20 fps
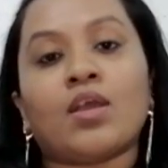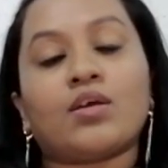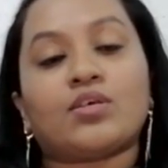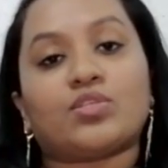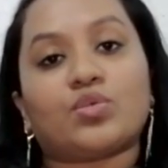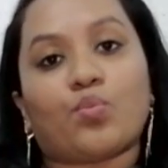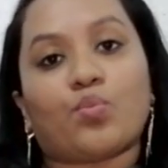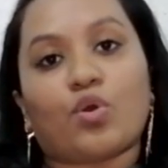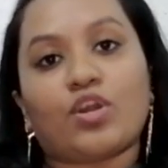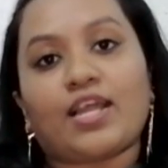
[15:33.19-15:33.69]

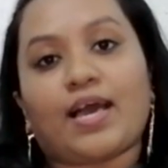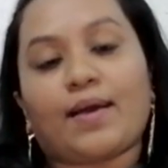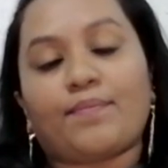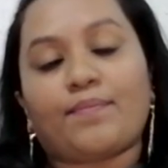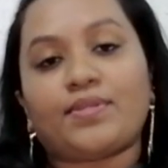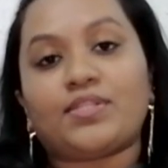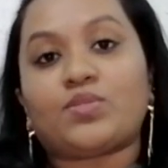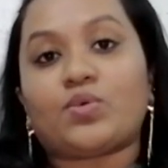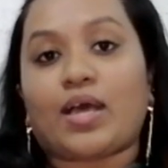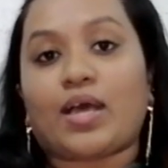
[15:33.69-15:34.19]
So what
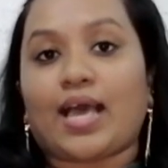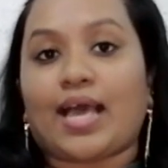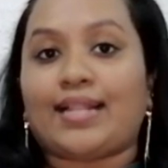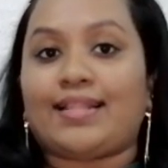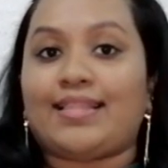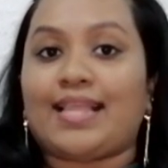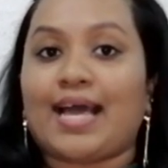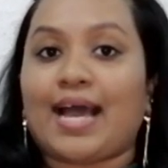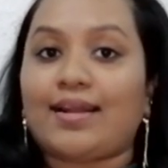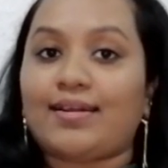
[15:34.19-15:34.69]
happens
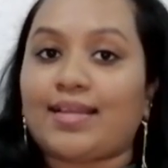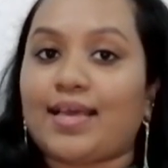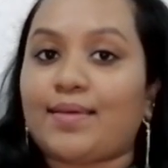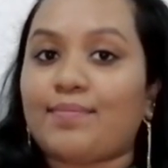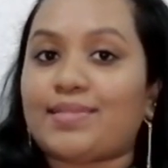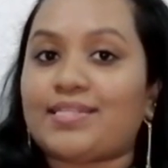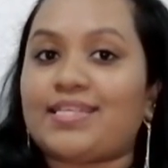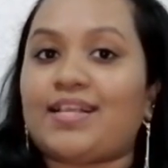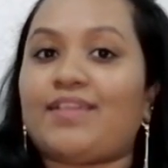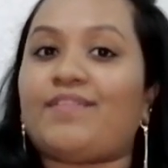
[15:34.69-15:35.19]
at that time
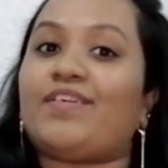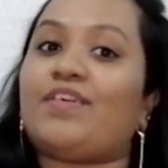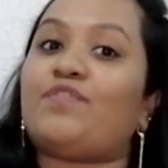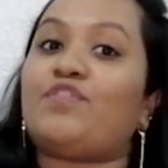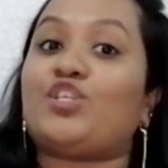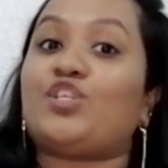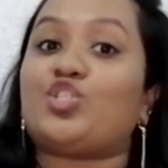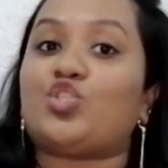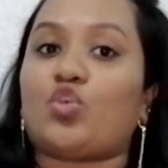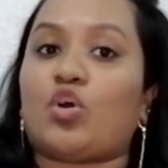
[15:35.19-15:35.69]
itself, if
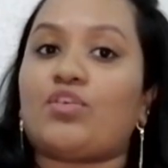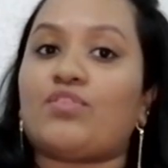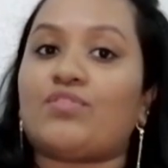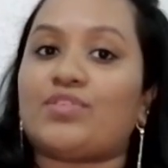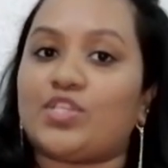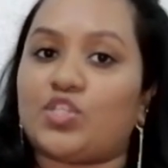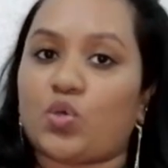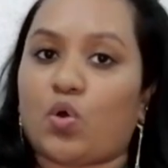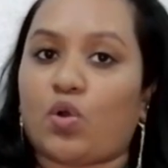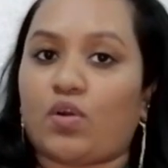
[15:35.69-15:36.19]
it is not
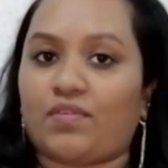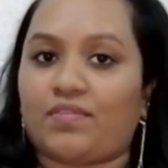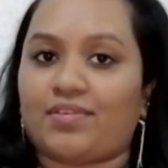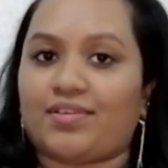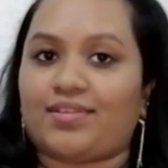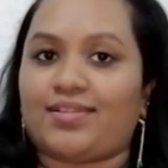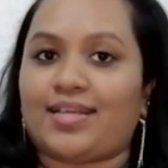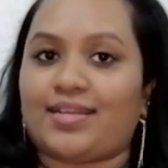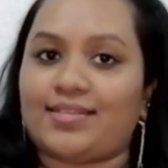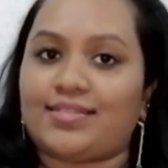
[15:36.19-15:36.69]
resolved,
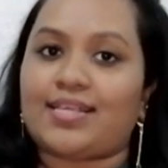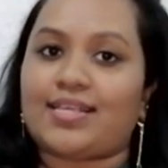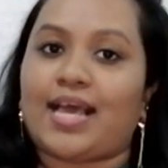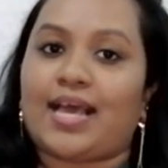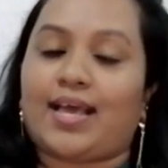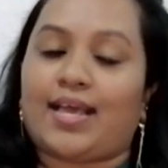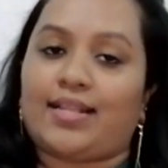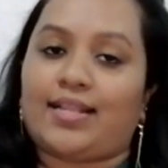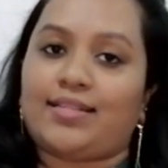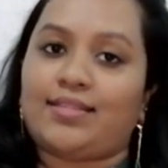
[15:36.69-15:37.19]
that is
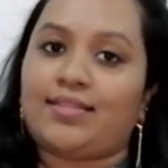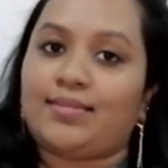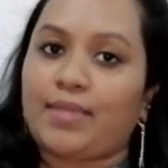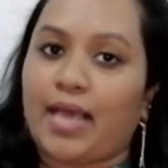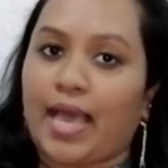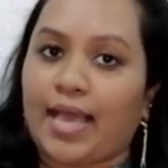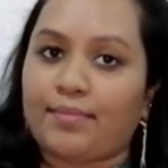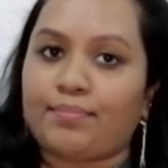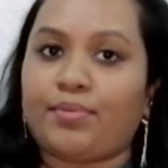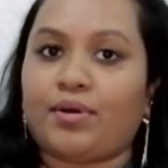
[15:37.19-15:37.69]

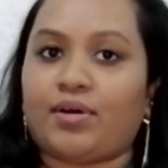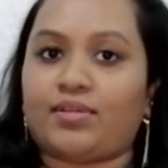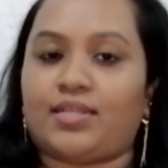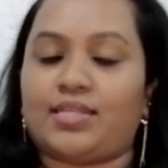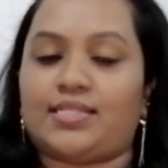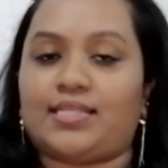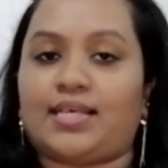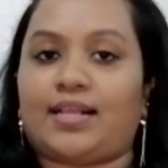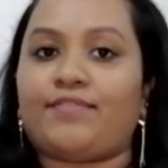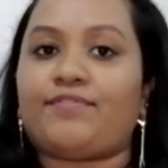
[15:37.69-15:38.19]
at birth
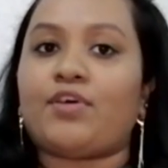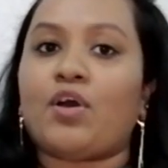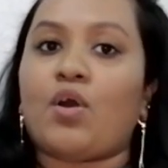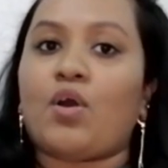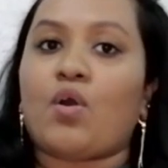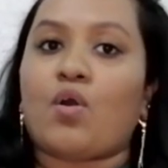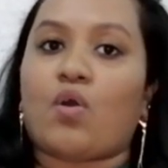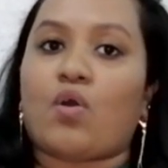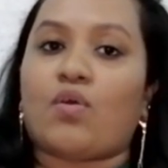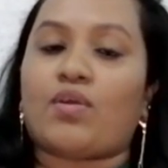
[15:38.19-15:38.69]
itself
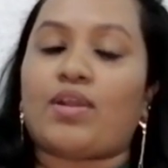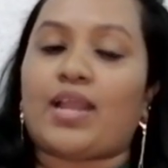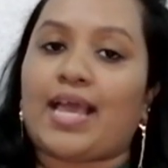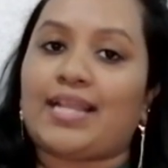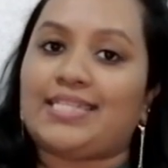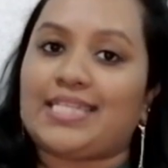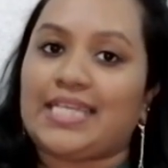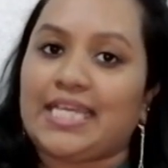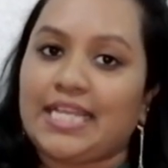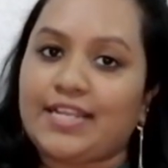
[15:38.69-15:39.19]
or
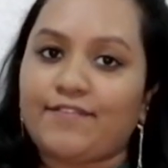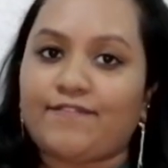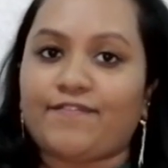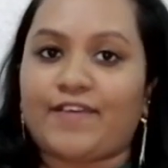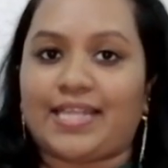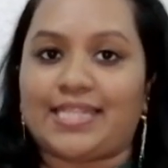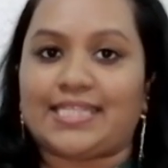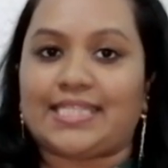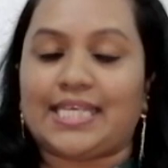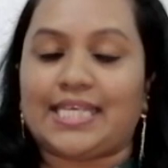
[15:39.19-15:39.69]
at
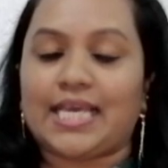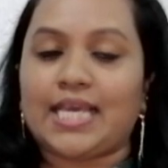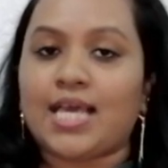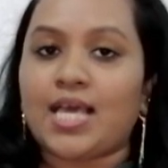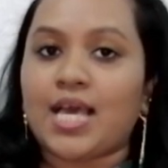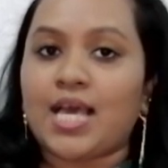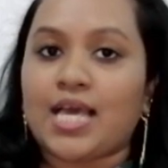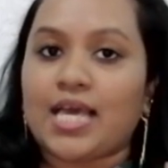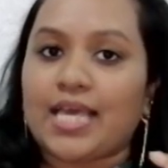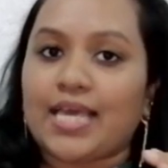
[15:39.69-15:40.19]
infancy,
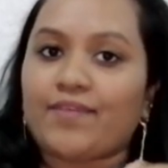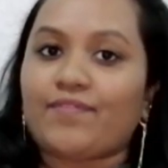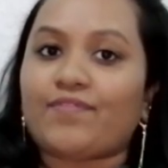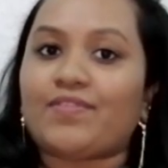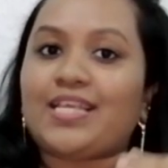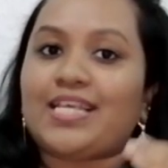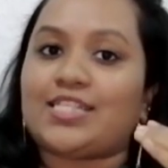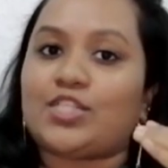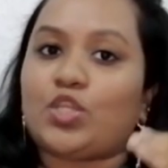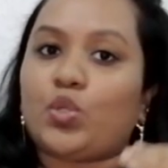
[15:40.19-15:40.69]
if
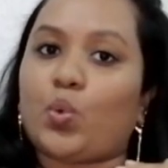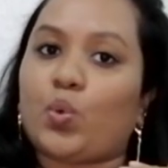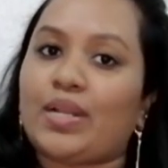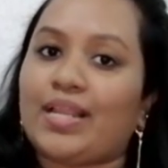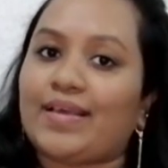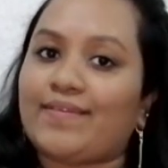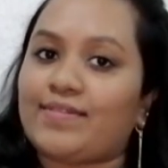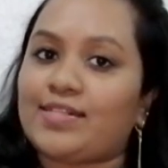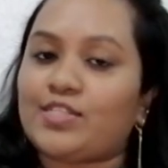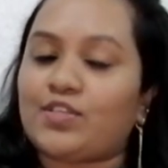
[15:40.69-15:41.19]
these low
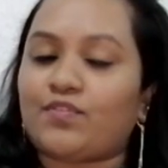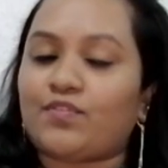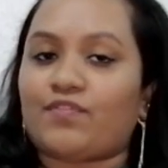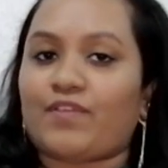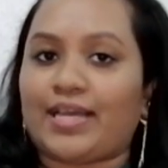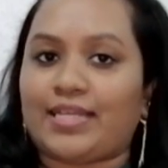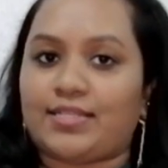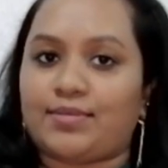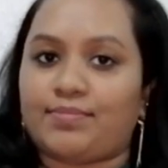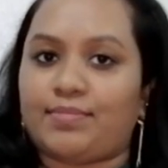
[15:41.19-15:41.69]
levels of
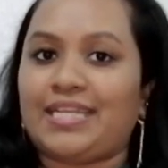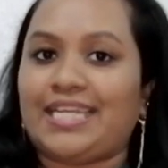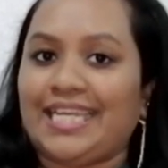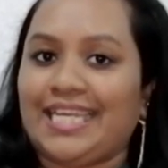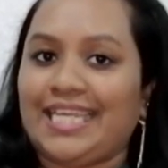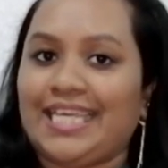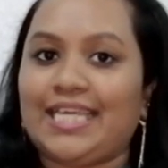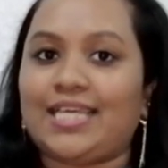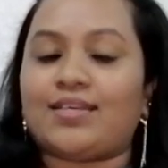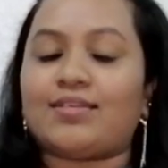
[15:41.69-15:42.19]
vitamin
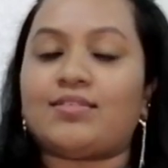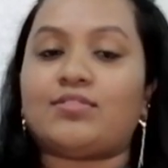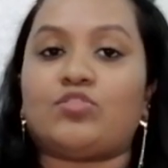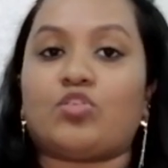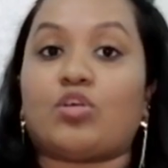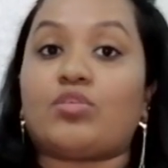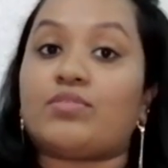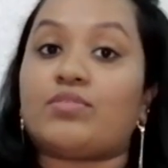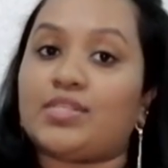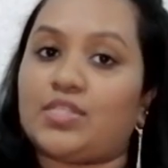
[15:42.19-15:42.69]
D is
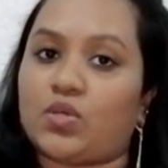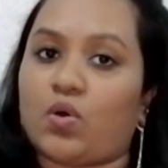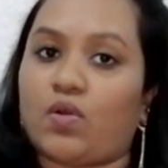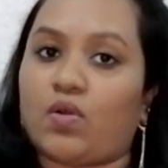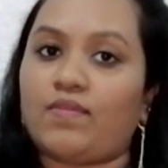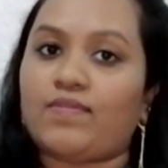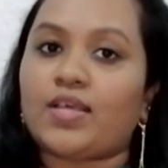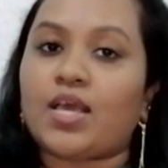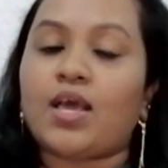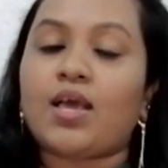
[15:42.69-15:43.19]
not
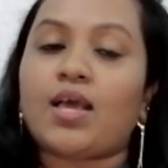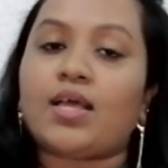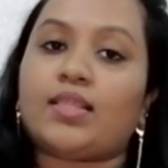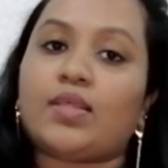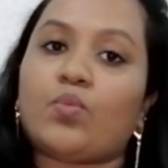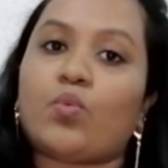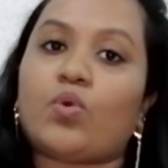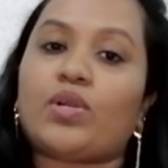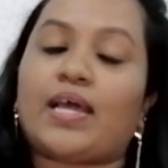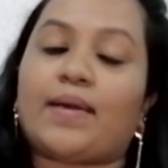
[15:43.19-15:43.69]
resolved,
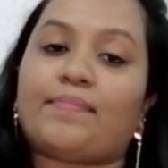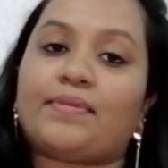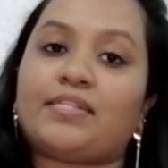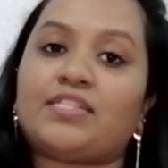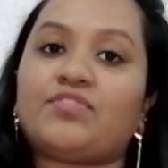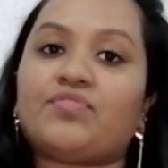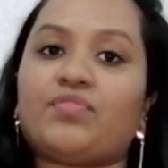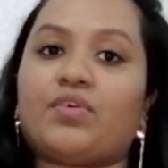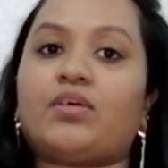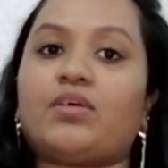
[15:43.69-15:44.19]
then what
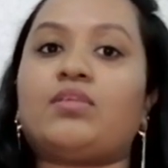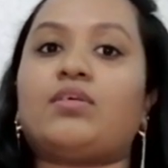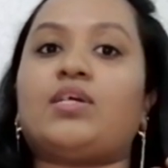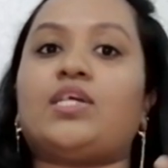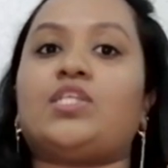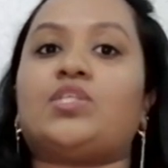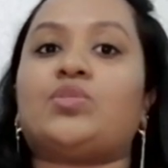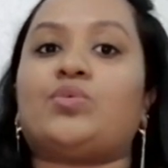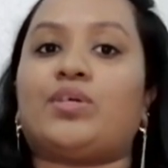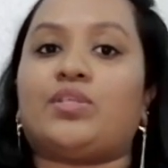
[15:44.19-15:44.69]
happens further
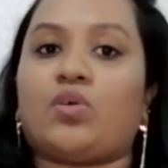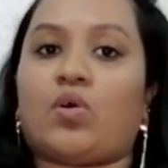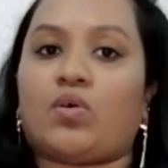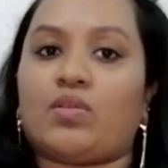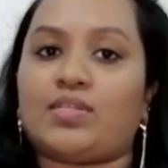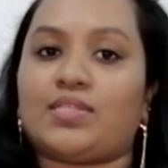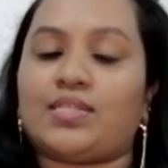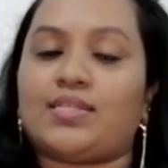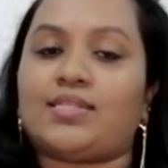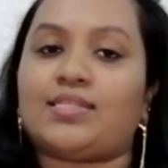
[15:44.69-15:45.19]
into
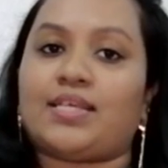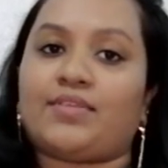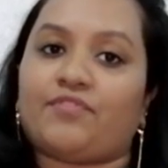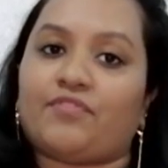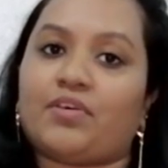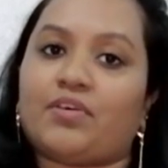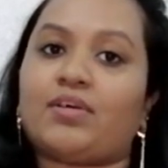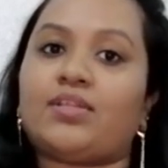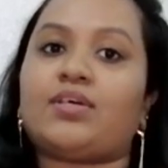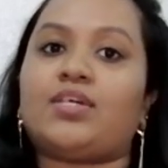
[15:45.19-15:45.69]
adolescence and
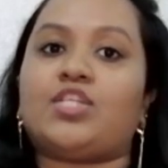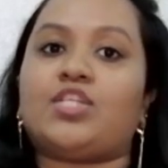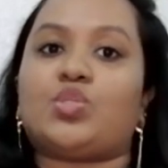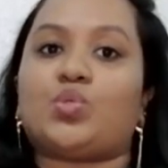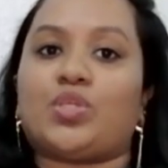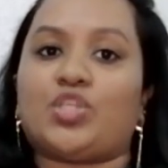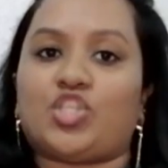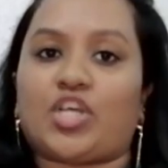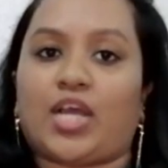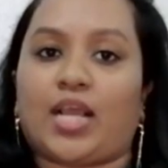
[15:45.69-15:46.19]
further into
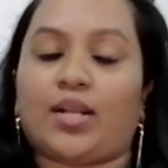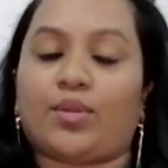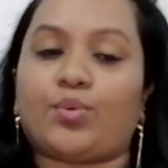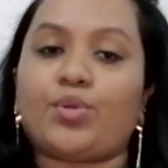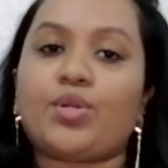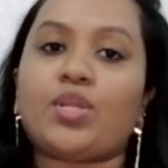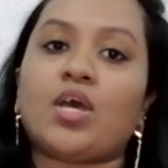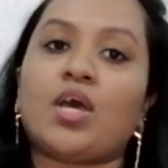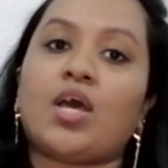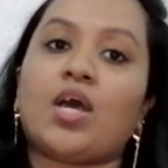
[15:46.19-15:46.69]
the
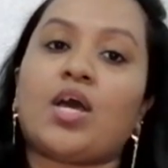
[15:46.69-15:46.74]
childhood?